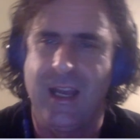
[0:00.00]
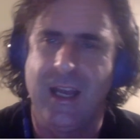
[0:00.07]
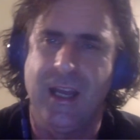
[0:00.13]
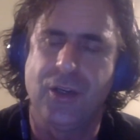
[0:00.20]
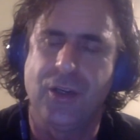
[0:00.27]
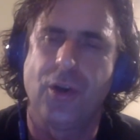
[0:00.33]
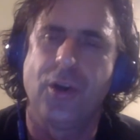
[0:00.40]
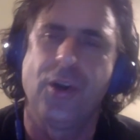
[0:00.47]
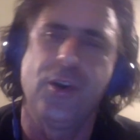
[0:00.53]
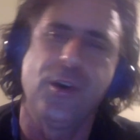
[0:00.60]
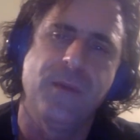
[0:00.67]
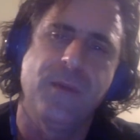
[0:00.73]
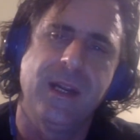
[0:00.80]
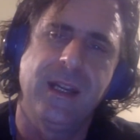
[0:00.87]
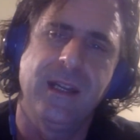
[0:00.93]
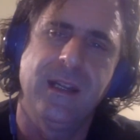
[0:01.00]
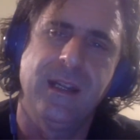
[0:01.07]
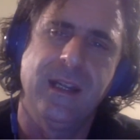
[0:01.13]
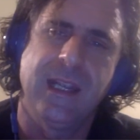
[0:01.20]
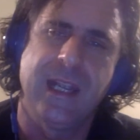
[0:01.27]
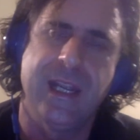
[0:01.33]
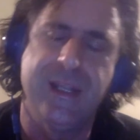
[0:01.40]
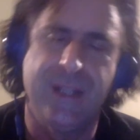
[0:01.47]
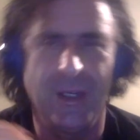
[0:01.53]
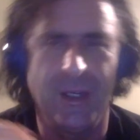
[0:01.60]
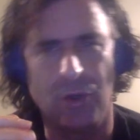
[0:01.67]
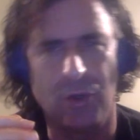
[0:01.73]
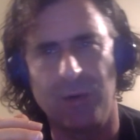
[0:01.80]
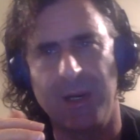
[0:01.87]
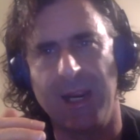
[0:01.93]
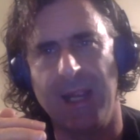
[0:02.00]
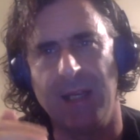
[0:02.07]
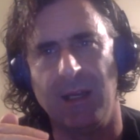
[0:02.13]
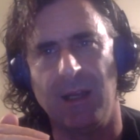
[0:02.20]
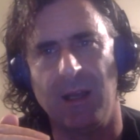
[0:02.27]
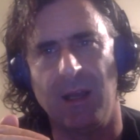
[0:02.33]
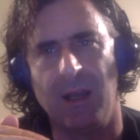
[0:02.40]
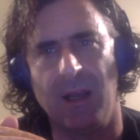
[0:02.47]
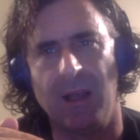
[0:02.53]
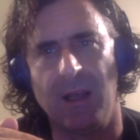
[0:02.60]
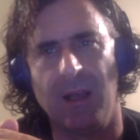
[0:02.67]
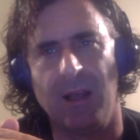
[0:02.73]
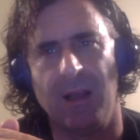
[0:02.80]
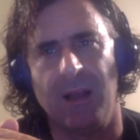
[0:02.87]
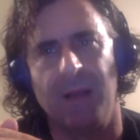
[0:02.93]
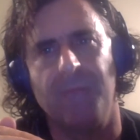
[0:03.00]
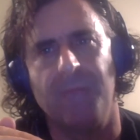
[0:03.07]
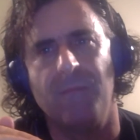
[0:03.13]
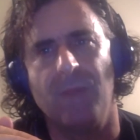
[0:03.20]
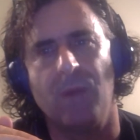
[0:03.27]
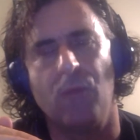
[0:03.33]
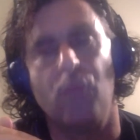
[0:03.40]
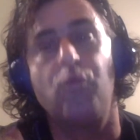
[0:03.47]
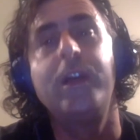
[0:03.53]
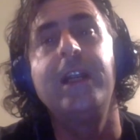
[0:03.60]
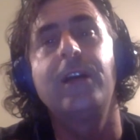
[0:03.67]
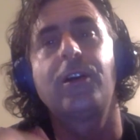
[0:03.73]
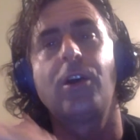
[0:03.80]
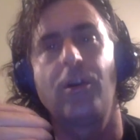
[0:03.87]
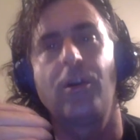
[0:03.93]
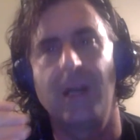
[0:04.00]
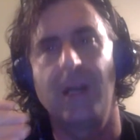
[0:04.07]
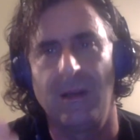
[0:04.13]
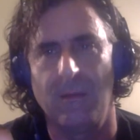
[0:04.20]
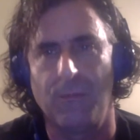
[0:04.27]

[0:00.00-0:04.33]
to earn your money, and then create a reoccurring,